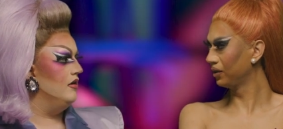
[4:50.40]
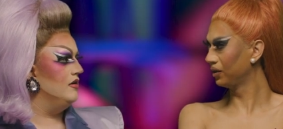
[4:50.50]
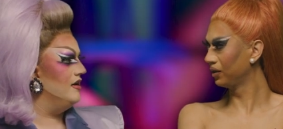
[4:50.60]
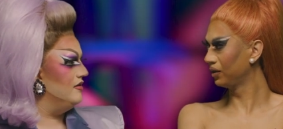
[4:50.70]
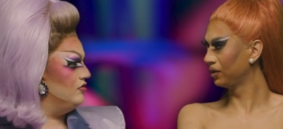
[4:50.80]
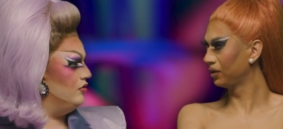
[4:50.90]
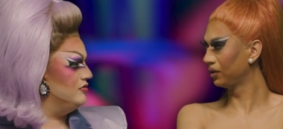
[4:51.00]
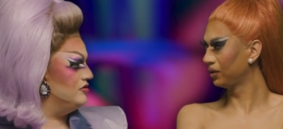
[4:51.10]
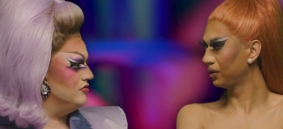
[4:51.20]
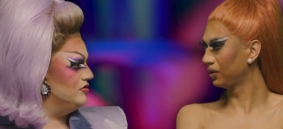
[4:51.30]
Speaker 1: Yeah, no one
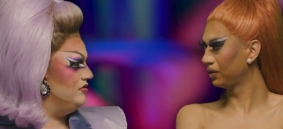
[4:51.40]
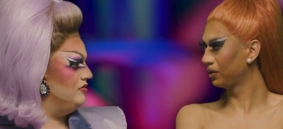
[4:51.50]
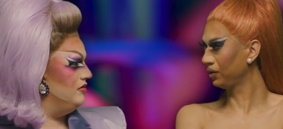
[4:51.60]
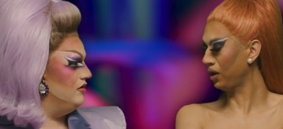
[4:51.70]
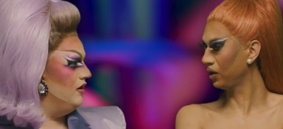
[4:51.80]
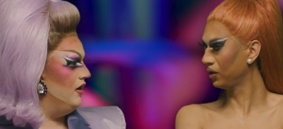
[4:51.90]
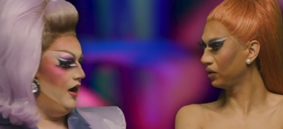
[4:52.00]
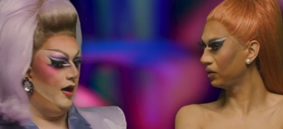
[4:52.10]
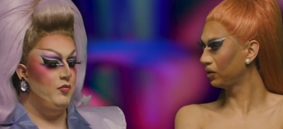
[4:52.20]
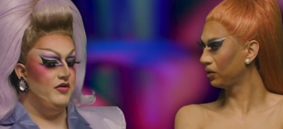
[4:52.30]
told you? No.
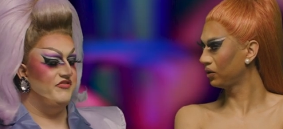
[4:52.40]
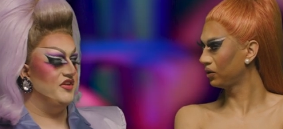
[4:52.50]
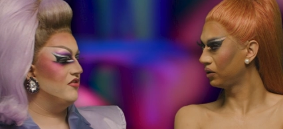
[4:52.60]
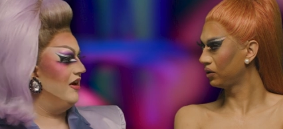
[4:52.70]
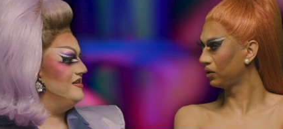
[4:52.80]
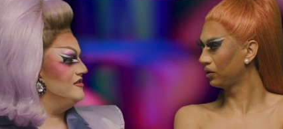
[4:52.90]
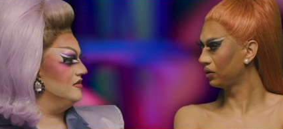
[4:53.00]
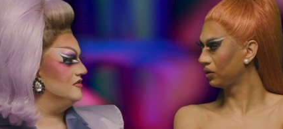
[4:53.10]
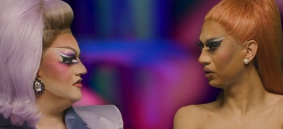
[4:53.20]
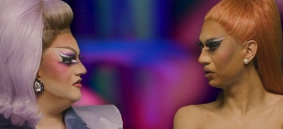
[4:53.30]
I'm one of the
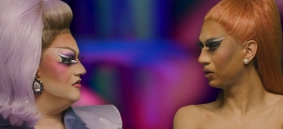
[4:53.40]
grinders.